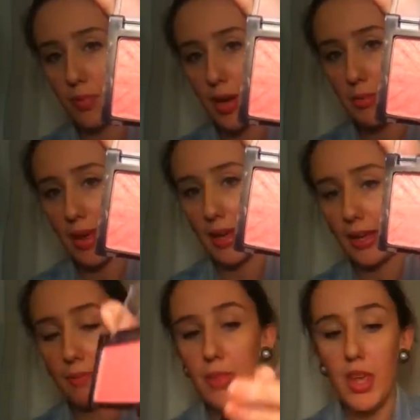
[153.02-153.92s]
bright
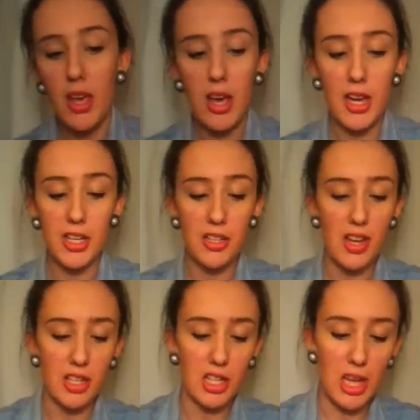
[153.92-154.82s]
pink, and it
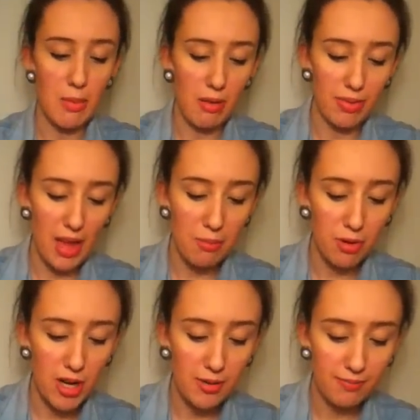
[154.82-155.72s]
doesn't actually come out
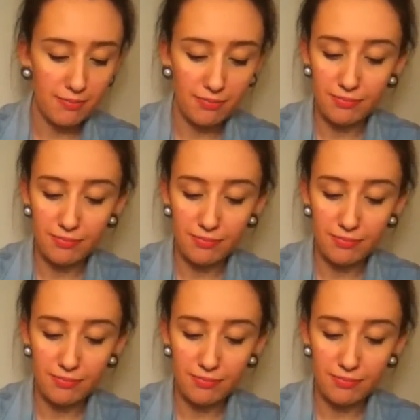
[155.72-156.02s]
that bright.